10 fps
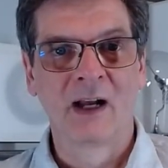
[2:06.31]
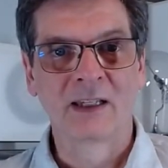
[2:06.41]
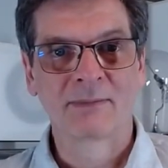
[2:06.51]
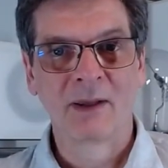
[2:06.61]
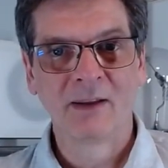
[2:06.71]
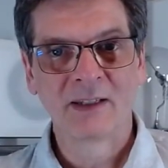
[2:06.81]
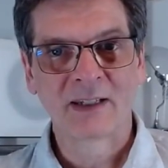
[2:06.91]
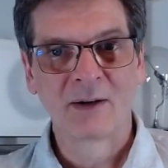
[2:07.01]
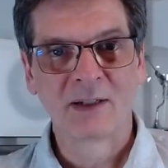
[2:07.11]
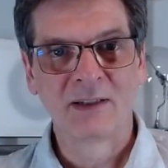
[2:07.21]
I spell
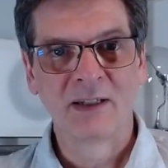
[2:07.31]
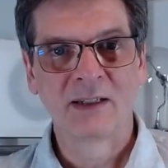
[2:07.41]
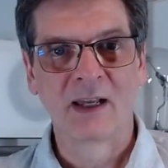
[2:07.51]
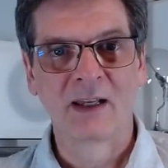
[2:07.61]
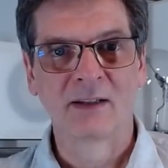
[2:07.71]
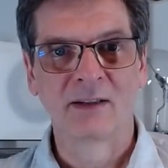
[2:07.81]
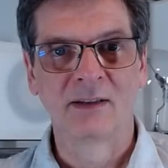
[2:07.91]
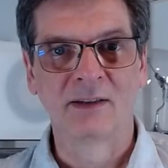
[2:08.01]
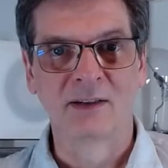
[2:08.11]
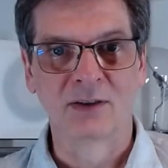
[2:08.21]
this out in detail
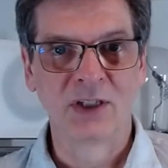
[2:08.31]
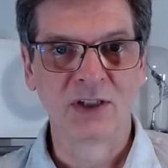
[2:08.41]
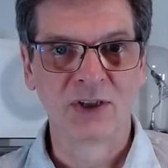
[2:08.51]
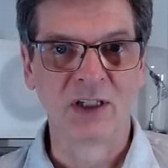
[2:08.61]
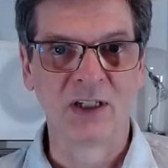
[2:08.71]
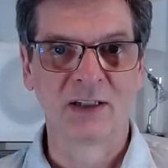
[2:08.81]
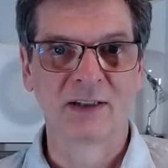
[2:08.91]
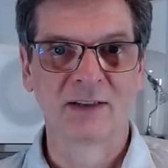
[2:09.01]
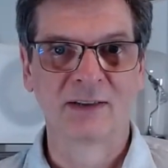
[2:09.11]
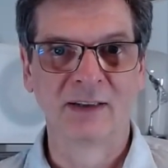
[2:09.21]
in the cheat sheet
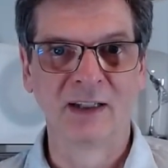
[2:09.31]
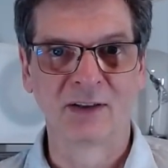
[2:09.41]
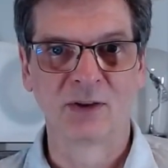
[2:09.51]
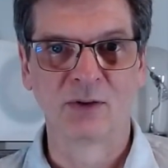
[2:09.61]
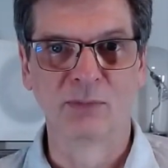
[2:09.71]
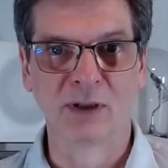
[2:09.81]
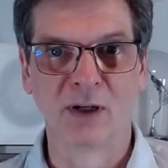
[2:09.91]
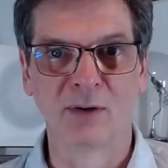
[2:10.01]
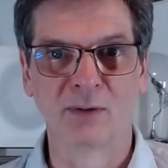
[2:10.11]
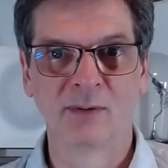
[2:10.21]
linked to
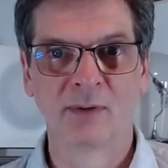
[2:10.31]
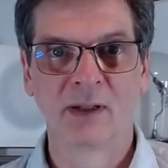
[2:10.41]
below.